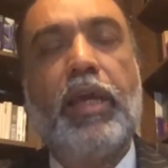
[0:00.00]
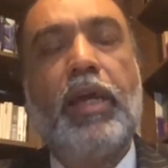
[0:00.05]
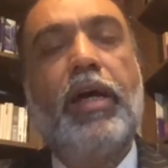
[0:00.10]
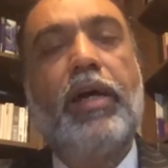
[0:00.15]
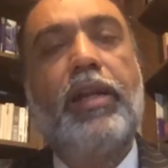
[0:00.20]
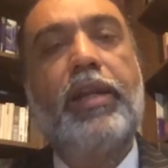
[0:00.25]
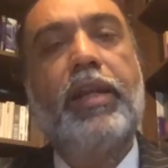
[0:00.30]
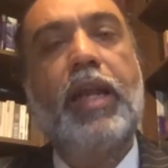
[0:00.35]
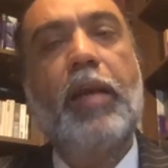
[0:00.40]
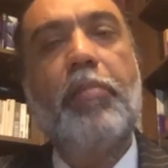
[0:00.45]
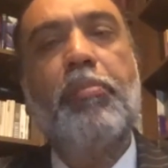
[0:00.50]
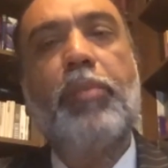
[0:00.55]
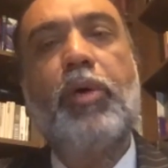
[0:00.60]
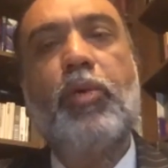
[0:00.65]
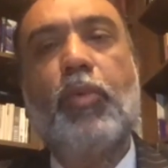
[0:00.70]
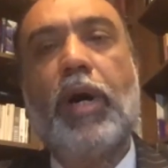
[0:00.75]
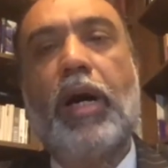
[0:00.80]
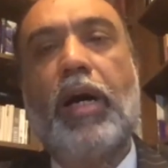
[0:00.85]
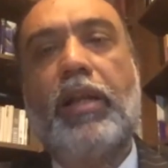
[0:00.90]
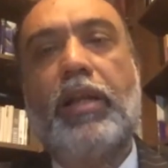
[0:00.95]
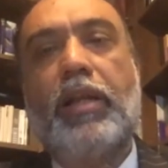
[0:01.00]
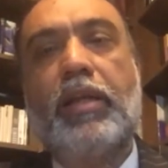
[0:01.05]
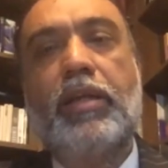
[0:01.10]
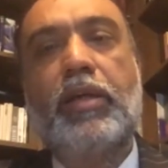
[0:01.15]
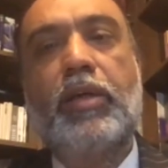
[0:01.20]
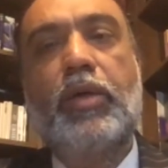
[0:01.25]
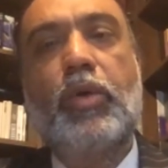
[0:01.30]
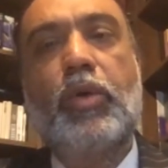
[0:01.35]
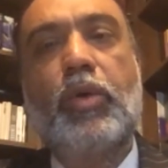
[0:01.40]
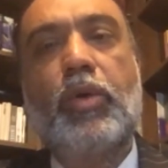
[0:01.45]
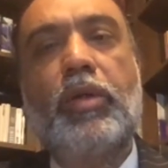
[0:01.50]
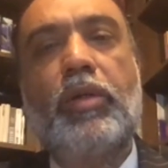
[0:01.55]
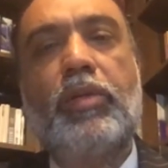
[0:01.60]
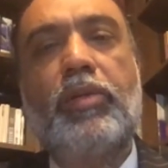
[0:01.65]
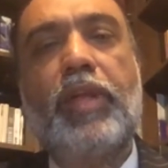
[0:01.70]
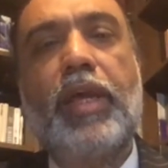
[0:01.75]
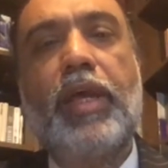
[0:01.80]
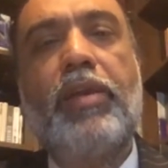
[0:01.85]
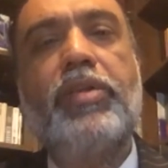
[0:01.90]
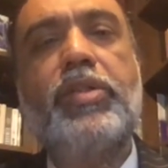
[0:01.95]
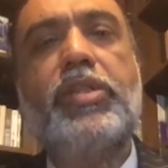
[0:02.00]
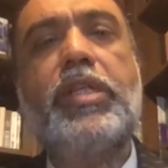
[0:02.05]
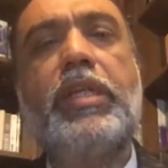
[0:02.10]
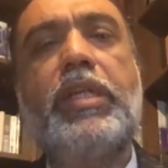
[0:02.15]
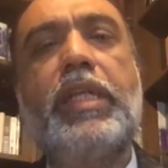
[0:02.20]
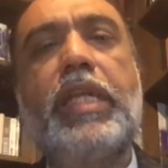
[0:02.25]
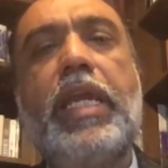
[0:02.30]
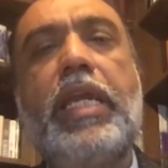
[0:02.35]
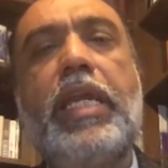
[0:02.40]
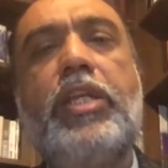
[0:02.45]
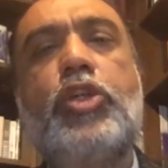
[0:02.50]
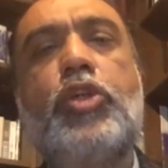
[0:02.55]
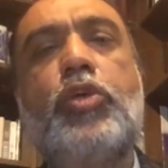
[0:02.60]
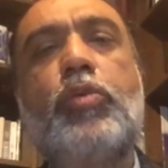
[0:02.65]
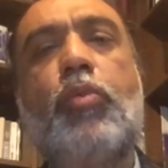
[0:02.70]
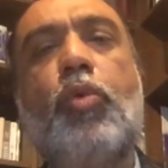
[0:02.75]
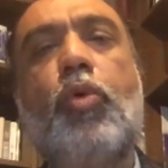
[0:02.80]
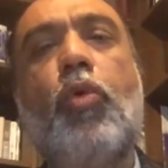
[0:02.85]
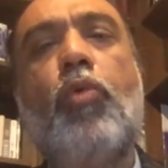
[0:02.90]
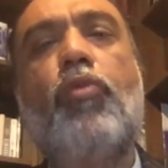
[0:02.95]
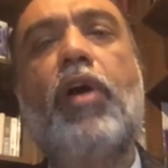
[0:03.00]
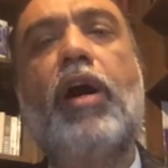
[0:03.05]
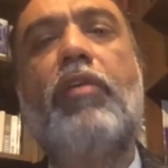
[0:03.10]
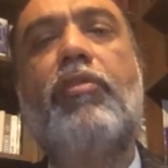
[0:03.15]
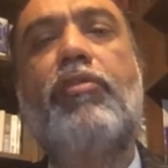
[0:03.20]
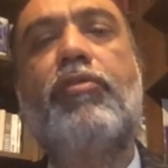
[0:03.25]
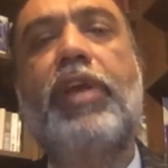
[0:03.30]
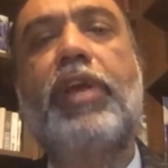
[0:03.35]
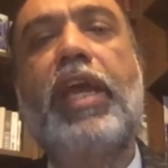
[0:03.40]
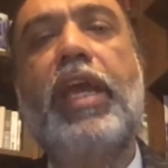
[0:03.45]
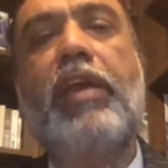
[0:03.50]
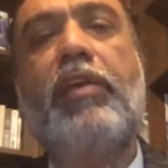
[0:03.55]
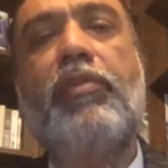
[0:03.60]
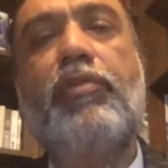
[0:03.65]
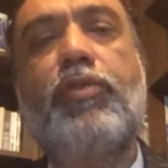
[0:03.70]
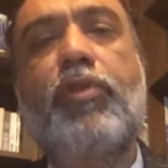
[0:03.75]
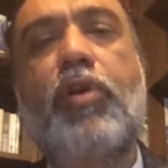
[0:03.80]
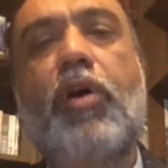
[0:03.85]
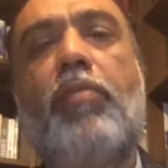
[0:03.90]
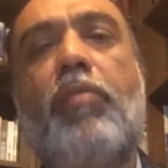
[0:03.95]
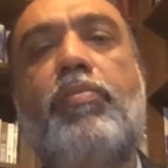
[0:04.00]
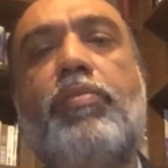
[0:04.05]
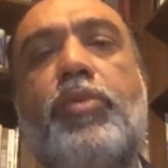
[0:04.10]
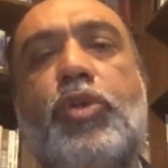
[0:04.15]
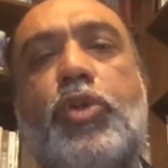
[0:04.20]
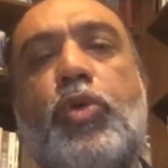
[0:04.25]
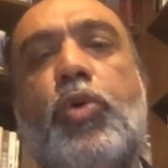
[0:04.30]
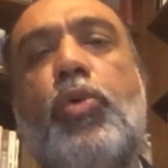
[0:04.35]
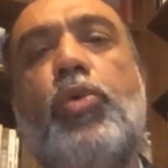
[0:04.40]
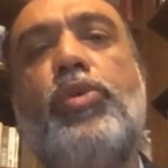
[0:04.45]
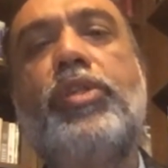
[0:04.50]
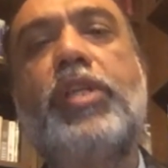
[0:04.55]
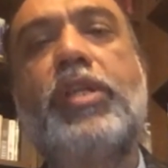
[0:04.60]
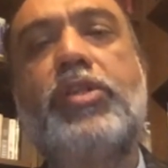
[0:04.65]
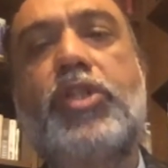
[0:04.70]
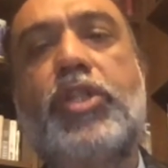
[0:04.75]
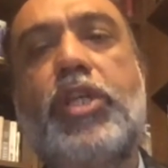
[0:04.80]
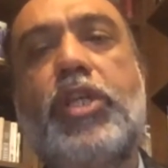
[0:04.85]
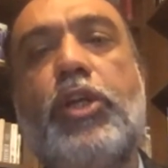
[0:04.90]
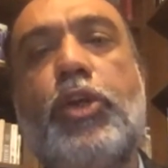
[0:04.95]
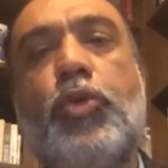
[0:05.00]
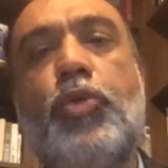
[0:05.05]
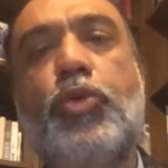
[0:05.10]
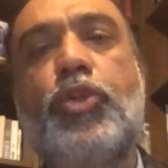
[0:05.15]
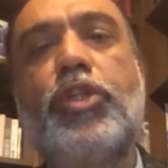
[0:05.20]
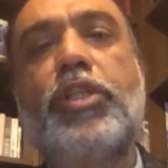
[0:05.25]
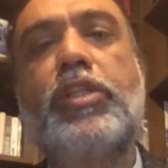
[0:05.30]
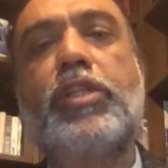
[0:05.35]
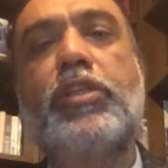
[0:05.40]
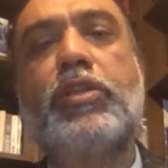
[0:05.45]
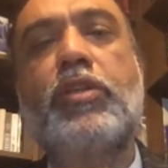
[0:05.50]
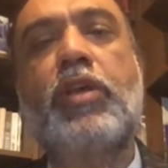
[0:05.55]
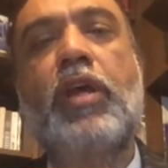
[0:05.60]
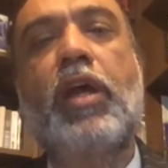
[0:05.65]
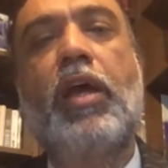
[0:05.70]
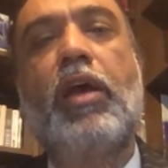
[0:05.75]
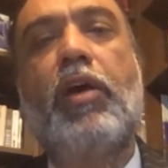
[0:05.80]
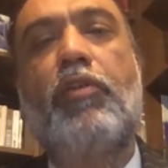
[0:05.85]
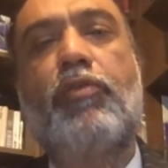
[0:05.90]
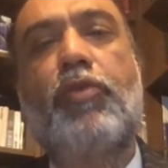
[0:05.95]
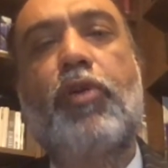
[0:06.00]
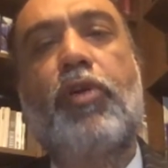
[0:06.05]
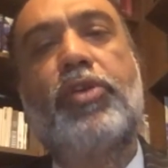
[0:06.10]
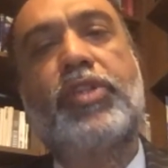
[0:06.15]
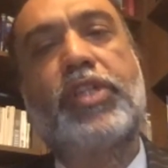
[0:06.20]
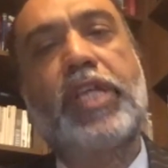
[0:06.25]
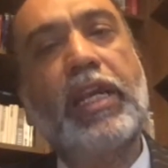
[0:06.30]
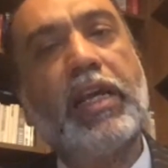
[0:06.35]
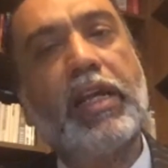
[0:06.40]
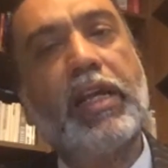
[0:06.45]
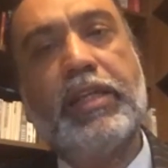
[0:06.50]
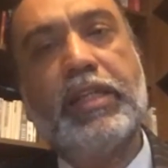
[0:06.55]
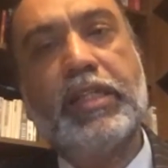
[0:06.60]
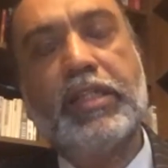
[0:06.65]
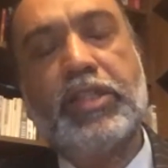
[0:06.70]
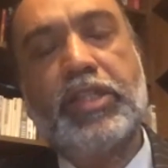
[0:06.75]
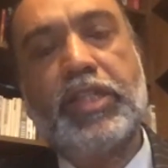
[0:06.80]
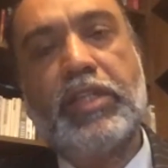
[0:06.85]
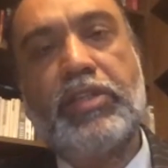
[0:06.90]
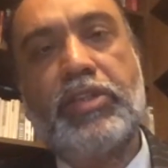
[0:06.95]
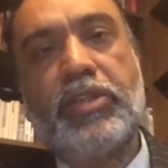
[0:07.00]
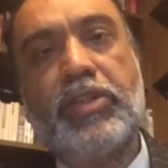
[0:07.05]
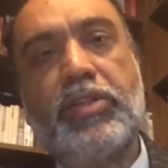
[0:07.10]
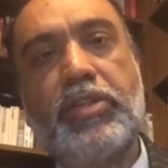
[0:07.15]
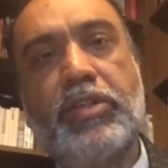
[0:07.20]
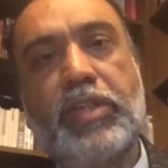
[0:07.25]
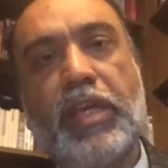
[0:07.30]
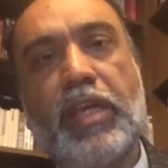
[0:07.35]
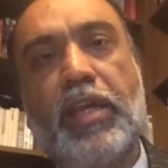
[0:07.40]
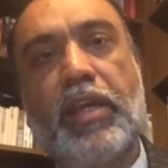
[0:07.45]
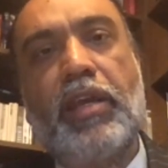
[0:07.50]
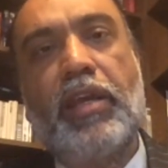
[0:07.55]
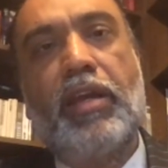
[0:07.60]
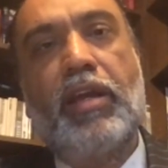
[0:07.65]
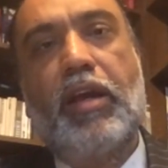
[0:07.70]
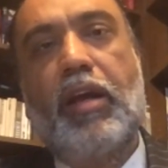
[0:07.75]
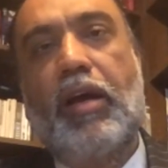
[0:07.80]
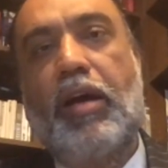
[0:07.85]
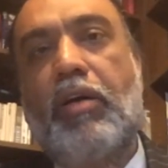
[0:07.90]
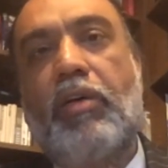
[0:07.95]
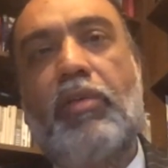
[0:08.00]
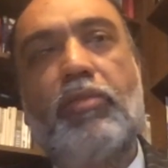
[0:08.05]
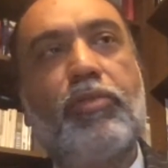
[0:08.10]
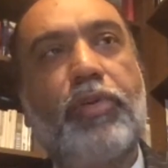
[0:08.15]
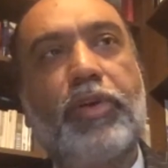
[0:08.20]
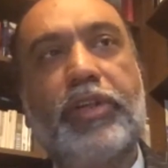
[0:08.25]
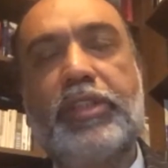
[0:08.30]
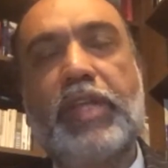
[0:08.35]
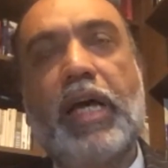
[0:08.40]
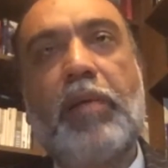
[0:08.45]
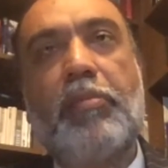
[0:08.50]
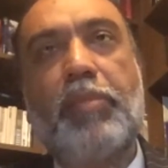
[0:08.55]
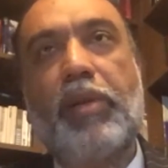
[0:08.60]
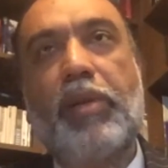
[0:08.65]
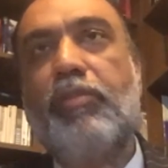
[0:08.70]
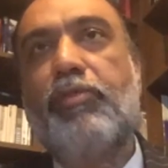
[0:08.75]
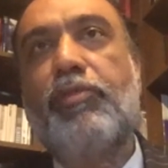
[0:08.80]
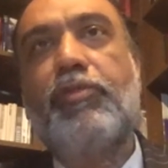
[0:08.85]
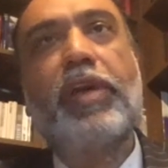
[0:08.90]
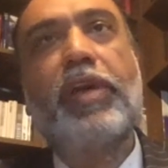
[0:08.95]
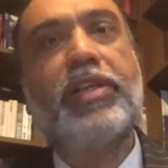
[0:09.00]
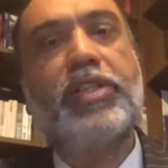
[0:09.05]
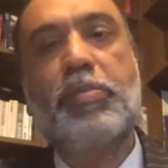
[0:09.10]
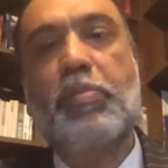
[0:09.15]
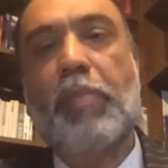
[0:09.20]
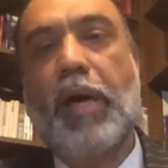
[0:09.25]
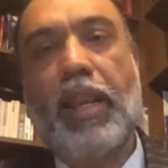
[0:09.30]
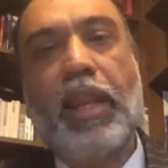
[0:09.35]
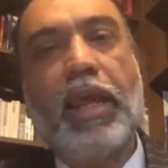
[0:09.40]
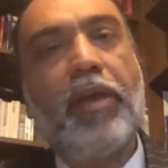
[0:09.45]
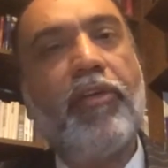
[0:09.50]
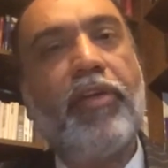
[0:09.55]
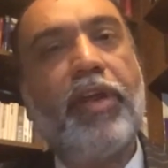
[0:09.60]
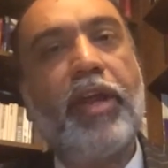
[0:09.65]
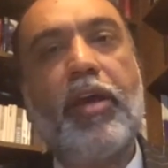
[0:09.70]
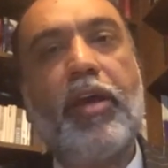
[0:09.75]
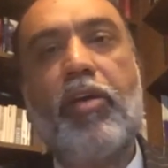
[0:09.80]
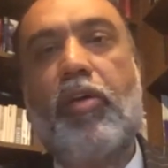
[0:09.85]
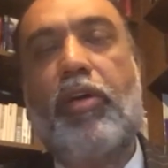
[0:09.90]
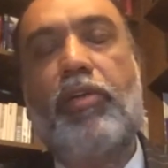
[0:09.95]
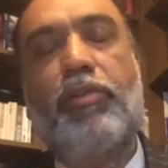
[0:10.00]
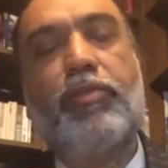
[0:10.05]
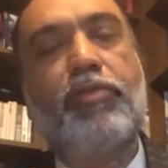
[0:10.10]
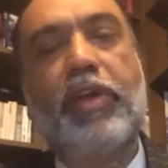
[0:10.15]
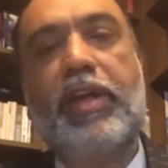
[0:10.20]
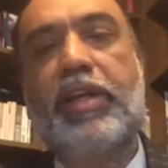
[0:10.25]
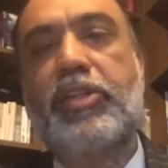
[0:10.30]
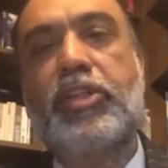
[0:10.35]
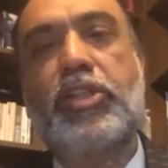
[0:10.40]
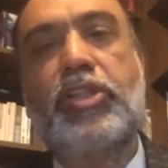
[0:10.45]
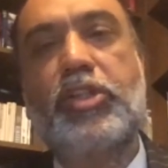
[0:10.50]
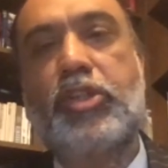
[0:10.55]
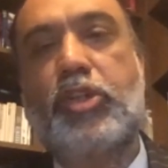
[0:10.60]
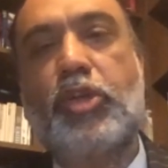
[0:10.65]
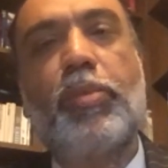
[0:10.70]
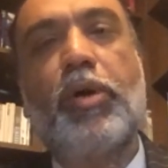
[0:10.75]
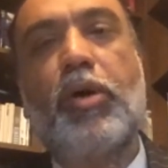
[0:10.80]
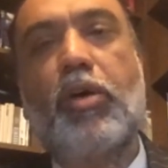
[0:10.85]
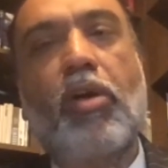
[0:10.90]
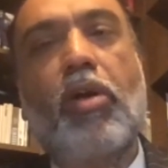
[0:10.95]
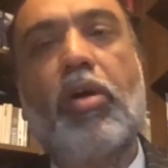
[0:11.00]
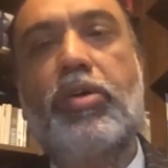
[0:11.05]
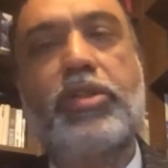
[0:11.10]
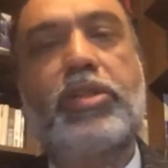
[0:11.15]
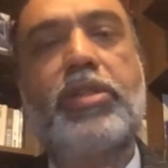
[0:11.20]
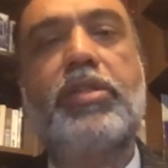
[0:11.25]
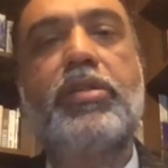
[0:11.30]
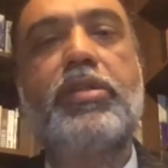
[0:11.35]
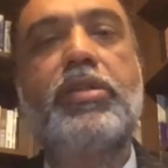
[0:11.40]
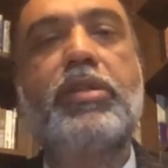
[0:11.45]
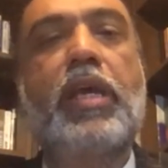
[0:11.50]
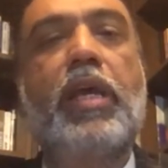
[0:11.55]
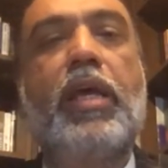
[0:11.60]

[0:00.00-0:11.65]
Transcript: Number 1, there is a need to move away from tools and solutions for single diseases, for example, fix malaria or fix tuberculosis,